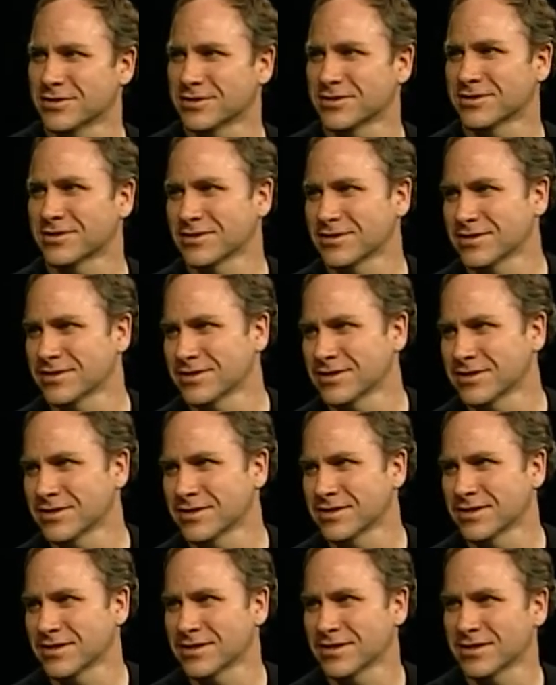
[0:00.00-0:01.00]
I don't hear about
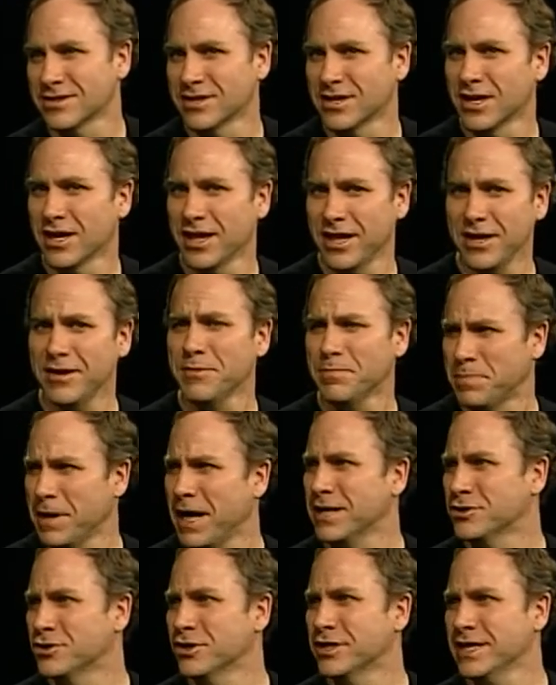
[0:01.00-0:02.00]
pot like
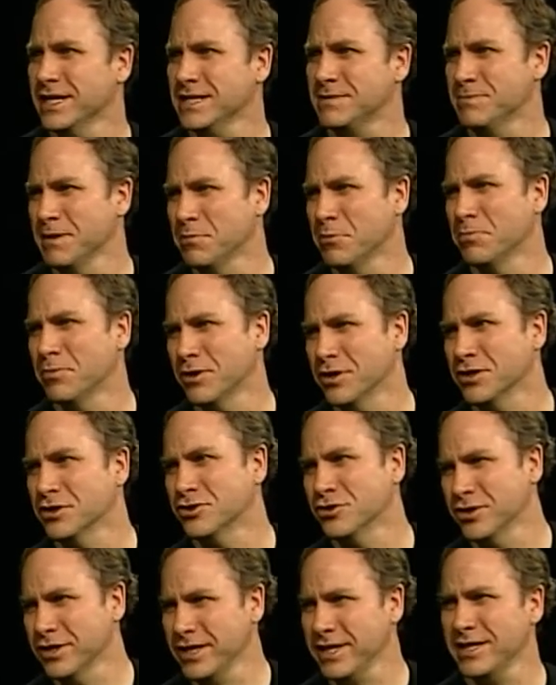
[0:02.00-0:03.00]
pot cookies. People put in
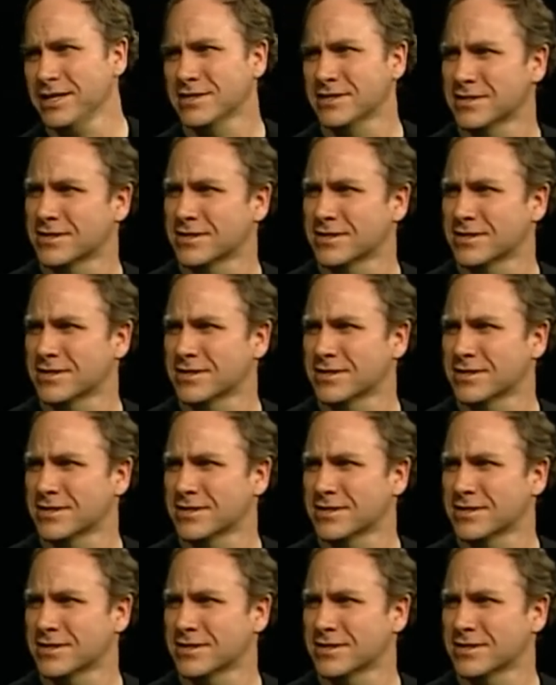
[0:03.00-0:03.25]
cookies.